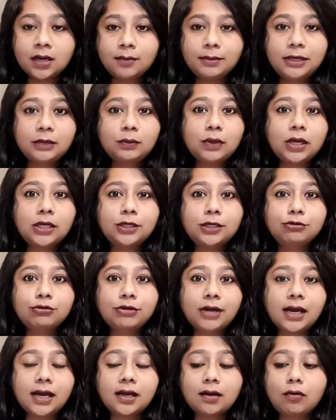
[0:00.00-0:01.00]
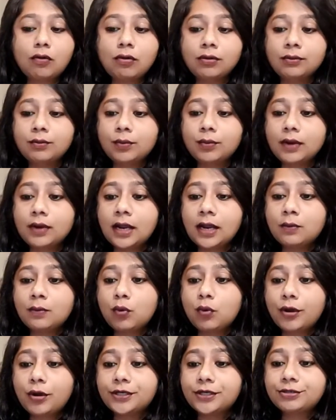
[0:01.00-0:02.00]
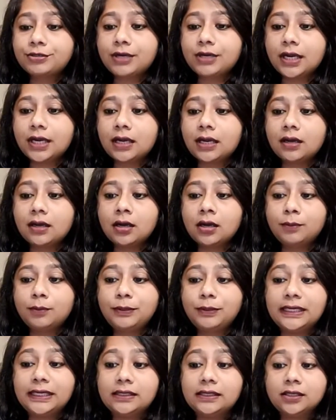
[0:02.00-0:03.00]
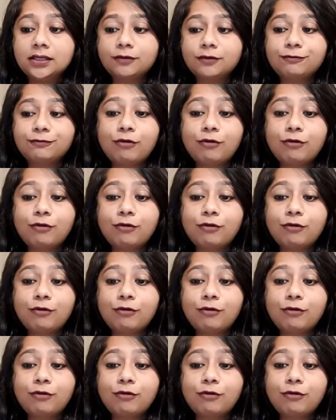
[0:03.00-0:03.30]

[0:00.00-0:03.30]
Meanwhile, Ukraine envoy today pleaded